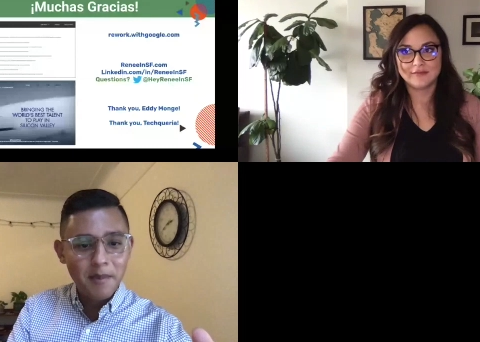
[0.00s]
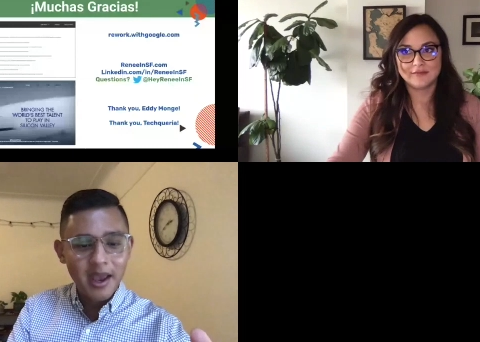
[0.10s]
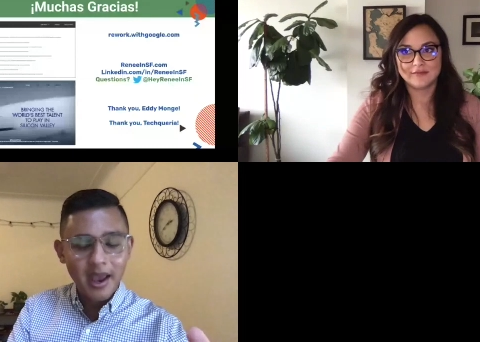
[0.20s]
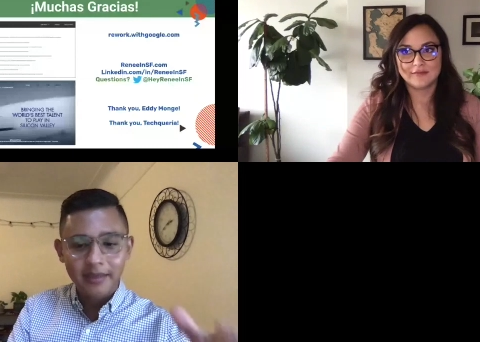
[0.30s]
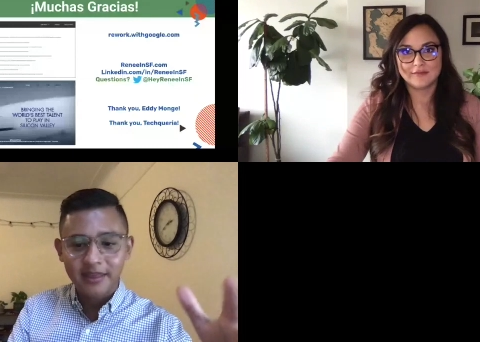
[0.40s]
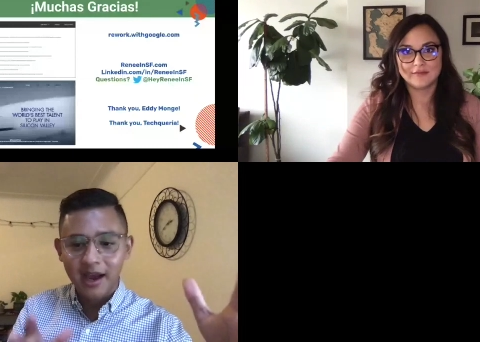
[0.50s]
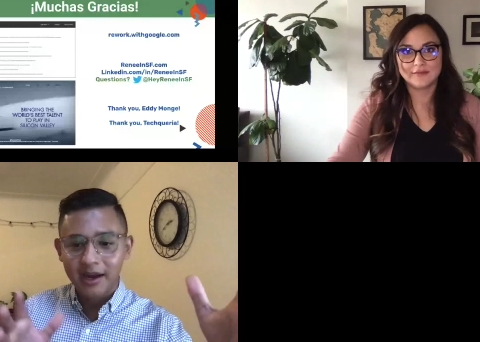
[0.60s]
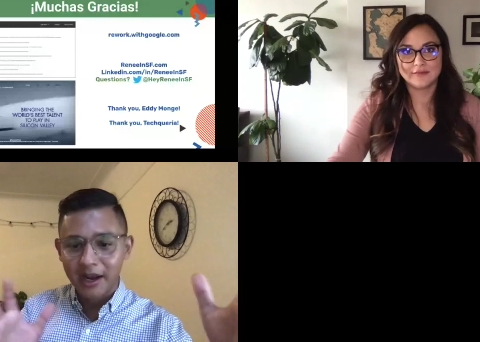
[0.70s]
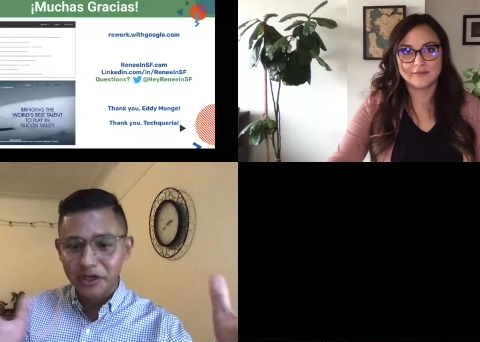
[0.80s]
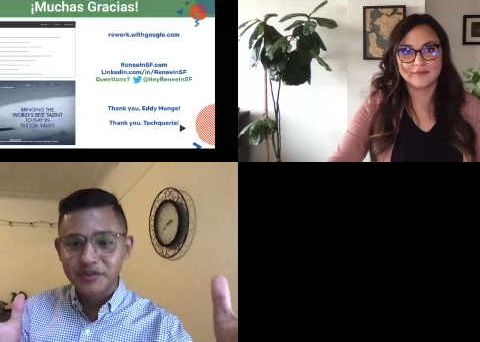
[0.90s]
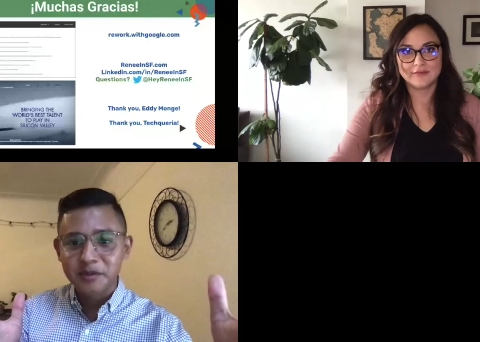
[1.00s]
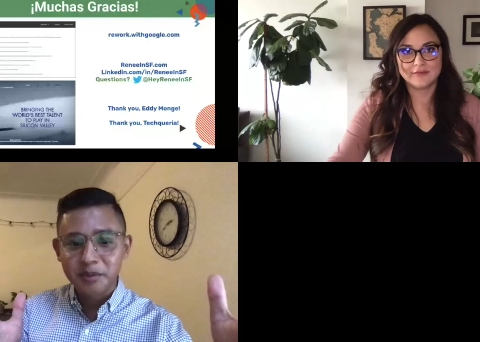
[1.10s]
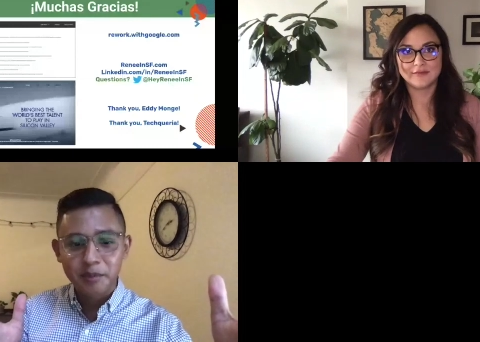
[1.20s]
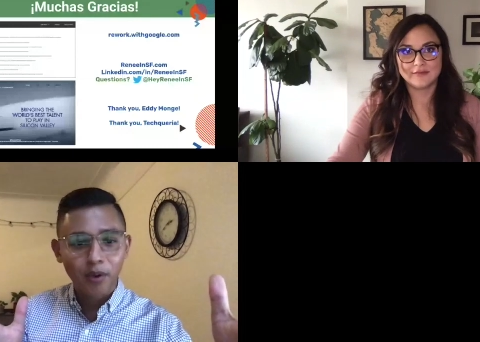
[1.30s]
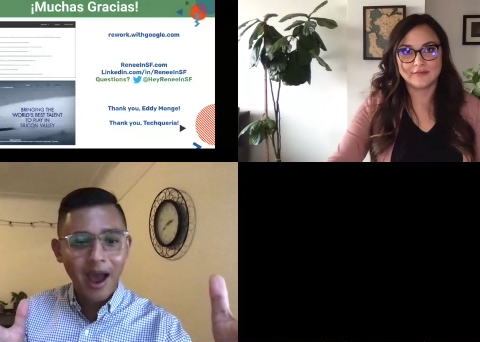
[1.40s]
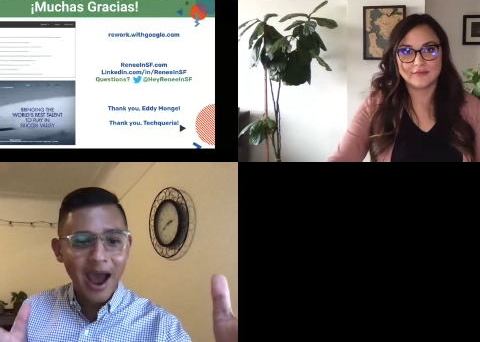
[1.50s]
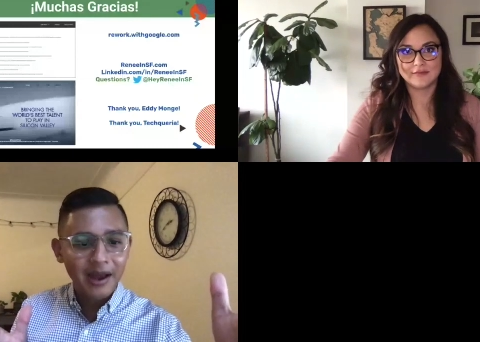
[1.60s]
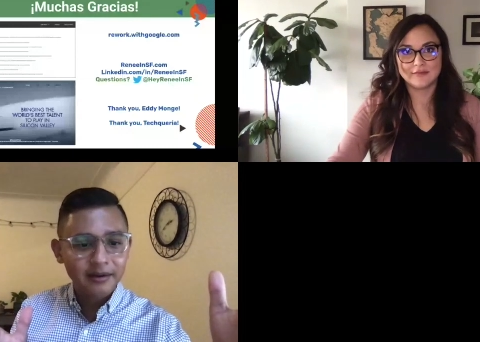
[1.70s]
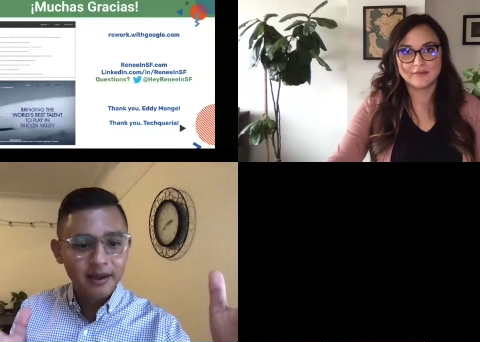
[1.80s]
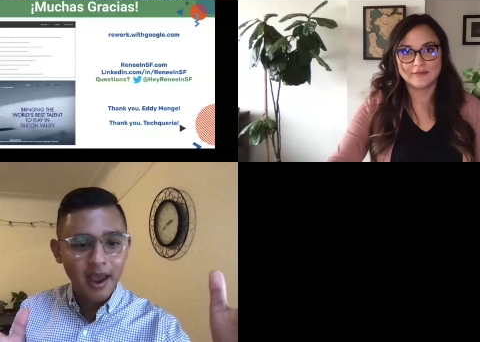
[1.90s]
Speaker 1: that I know some people had,
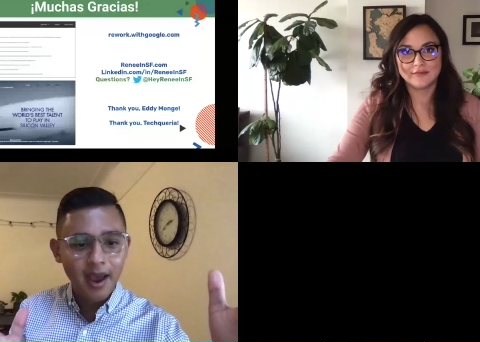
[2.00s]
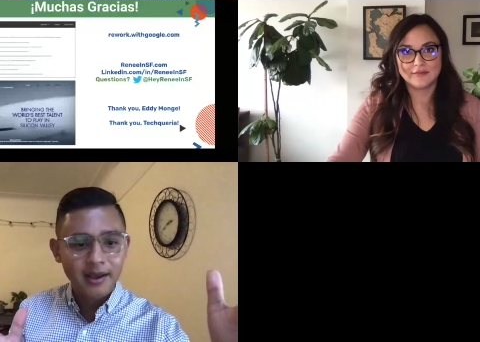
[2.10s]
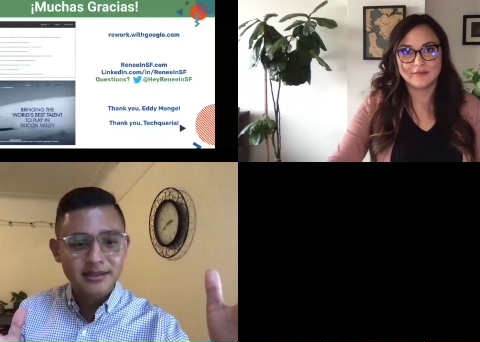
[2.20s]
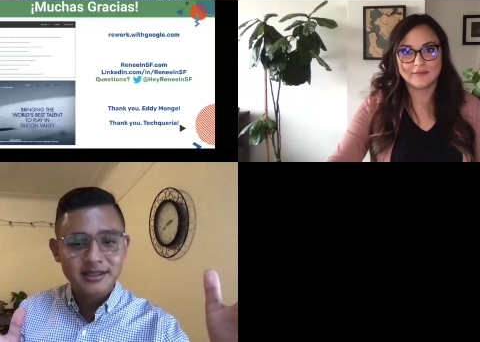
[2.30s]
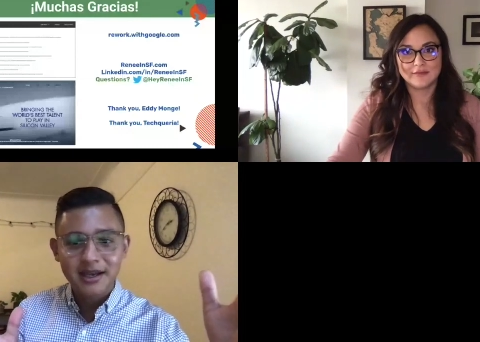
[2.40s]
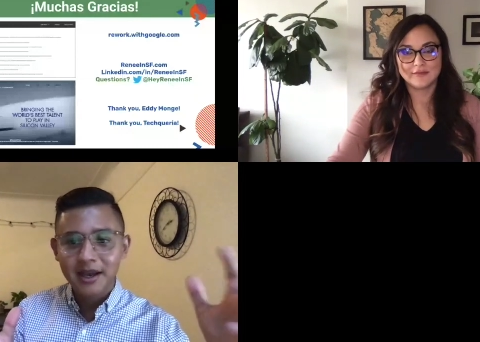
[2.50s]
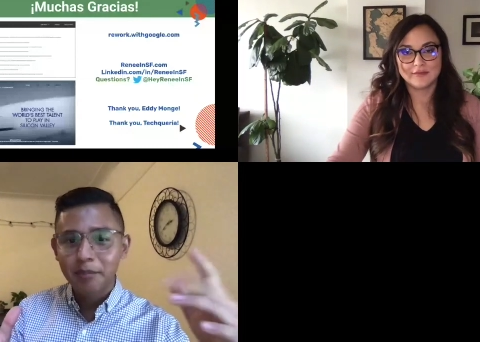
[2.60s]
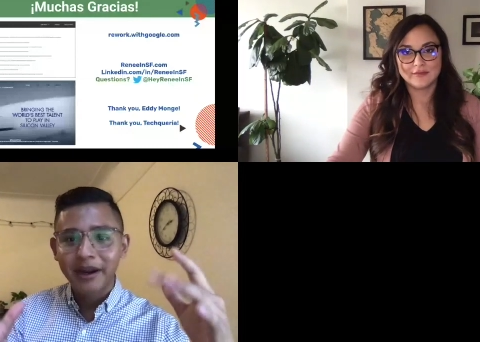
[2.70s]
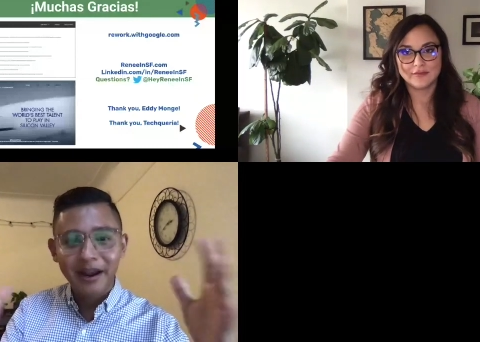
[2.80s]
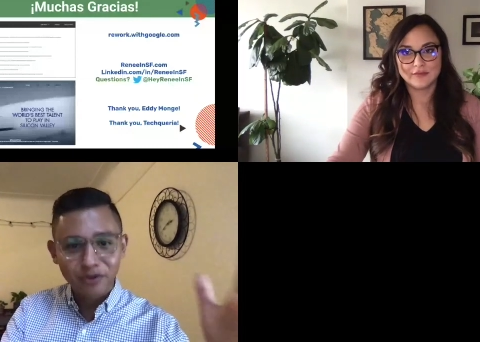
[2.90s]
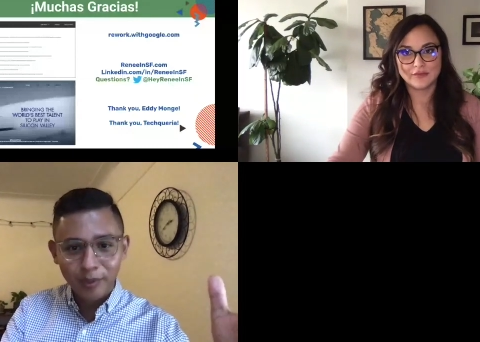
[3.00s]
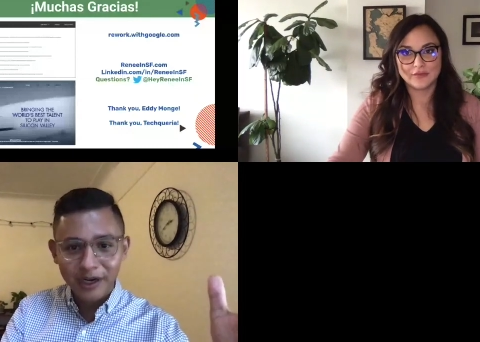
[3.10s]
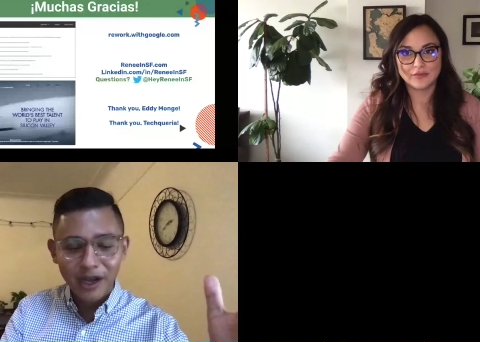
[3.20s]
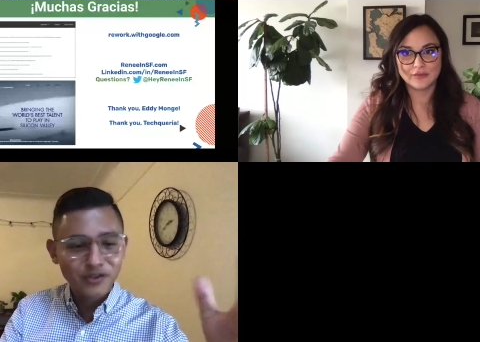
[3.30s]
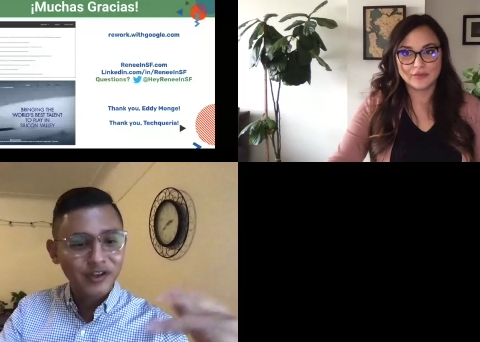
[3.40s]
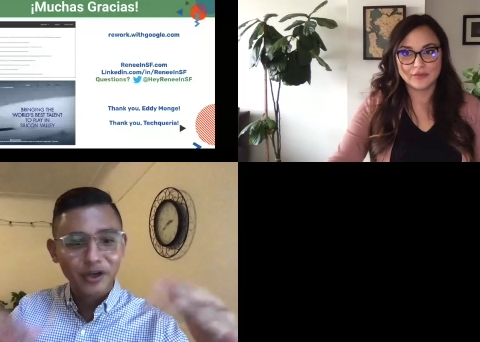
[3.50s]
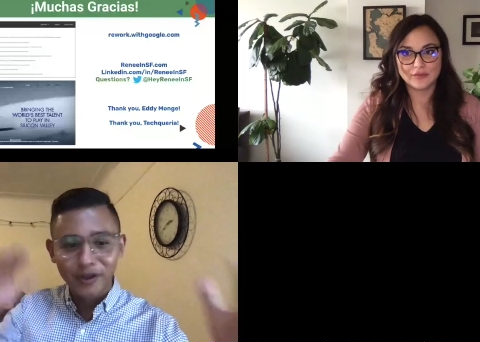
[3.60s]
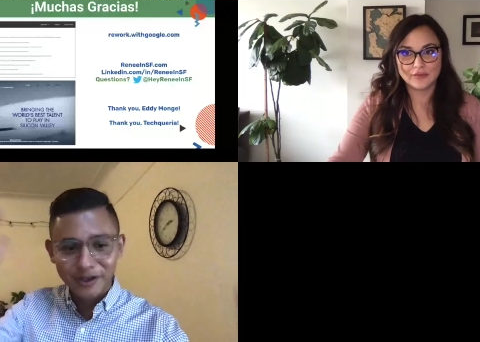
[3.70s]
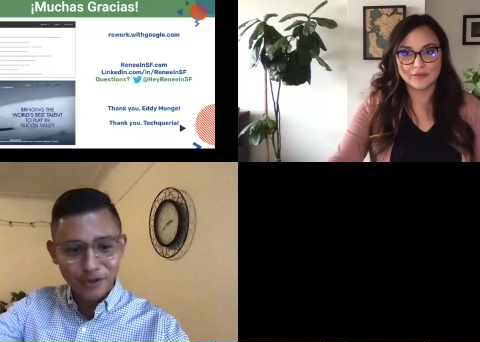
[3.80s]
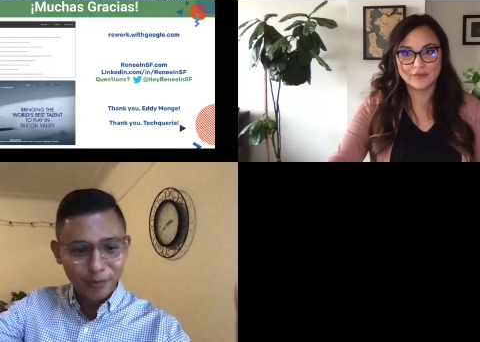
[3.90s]
and but everyone else, I know that
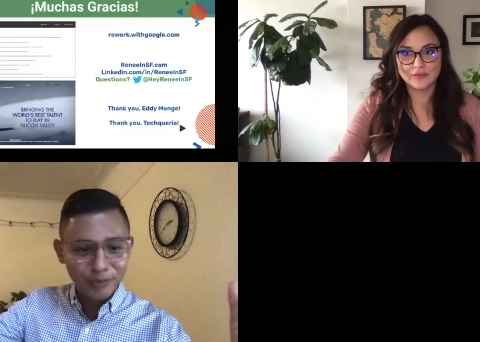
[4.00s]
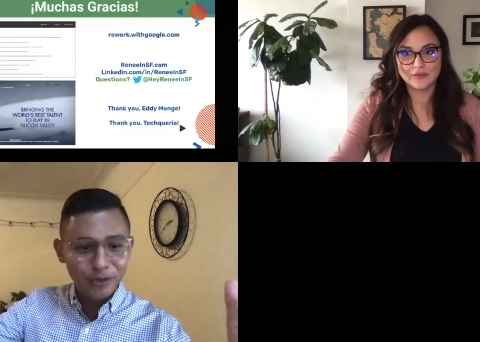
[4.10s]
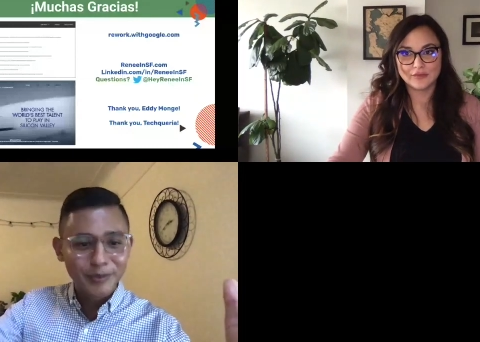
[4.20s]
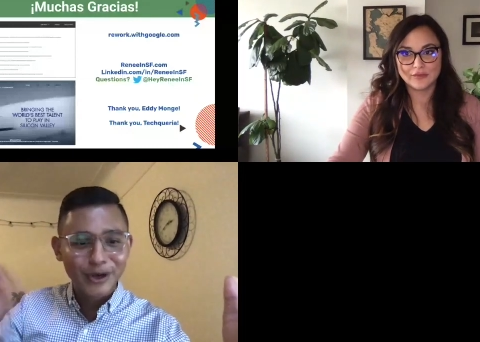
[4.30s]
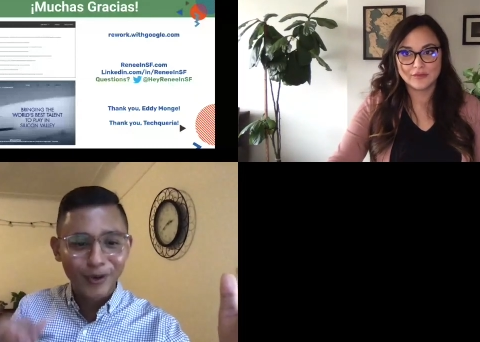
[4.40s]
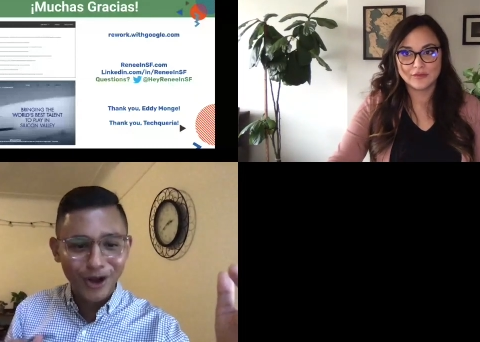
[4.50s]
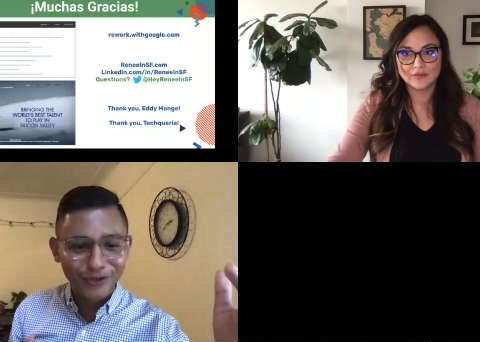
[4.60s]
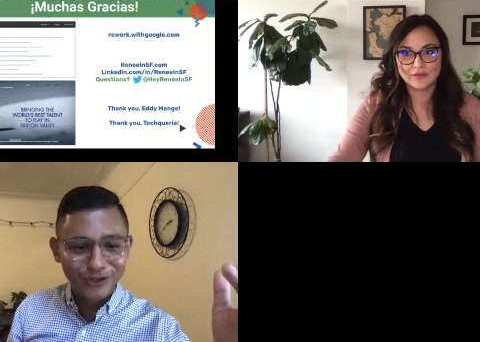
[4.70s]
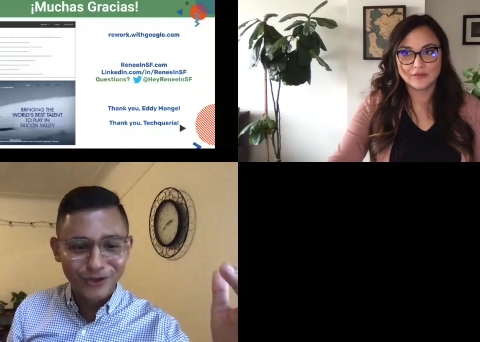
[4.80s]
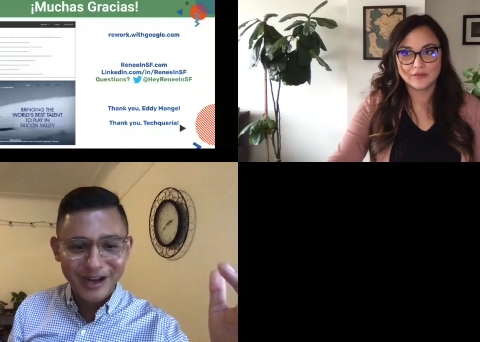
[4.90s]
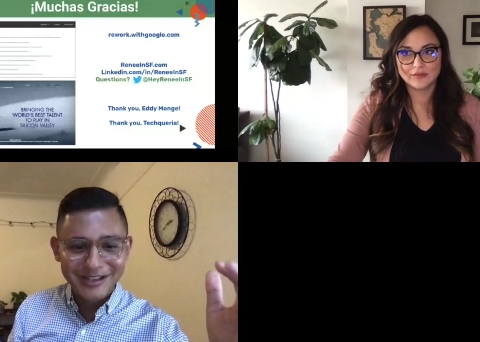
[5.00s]
you you'll be going on to your next